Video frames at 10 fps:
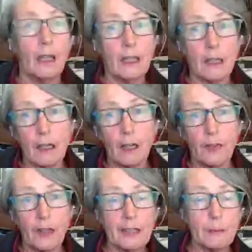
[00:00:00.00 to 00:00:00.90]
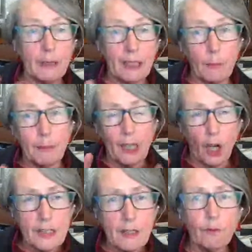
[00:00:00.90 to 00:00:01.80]
And
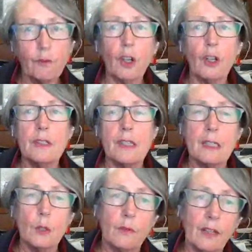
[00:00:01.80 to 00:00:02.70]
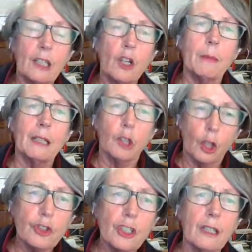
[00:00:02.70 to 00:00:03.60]
because it follows the sort of economic
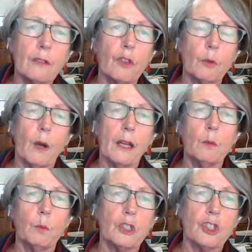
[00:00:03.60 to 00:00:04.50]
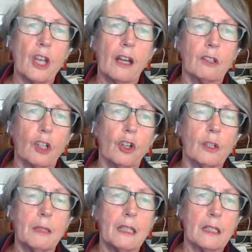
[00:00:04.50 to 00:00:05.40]
logic of the way in which our
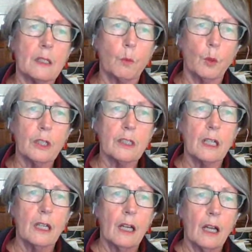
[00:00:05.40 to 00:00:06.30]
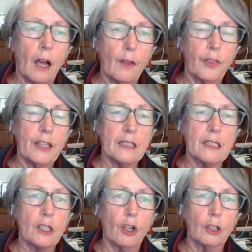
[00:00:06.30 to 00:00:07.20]
economy has worked, I think
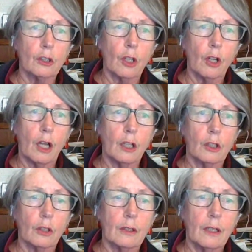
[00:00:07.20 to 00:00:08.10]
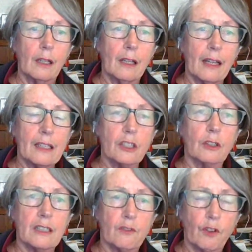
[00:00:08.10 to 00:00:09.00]
it's got
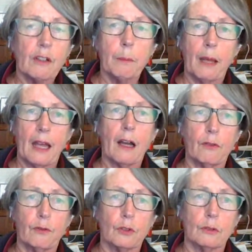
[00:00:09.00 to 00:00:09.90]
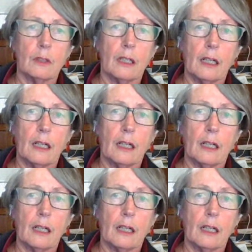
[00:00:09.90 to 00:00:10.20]
it's very powerful.